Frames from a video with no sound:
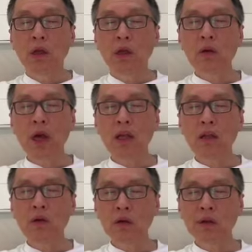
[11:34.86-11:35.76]
you can
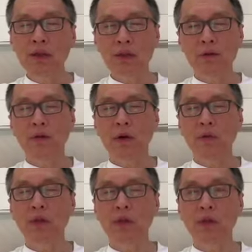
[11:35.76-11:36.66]
notice
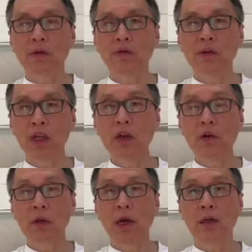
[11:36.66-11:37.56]
from his
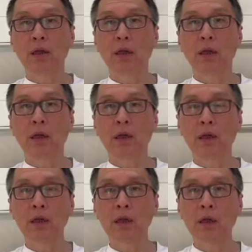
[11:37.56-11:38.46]
video that uh,
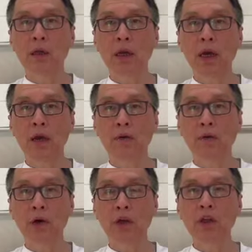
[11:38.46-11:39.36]
he have
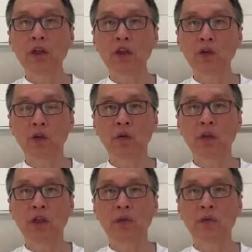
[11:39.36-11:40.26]
an uh, issue
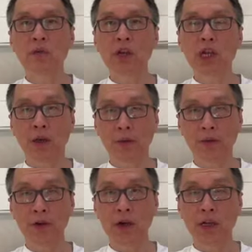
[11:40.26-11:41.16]
with his breathing
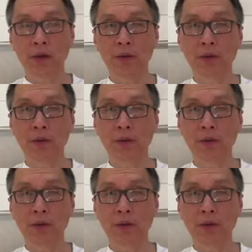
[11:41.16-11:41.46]
training,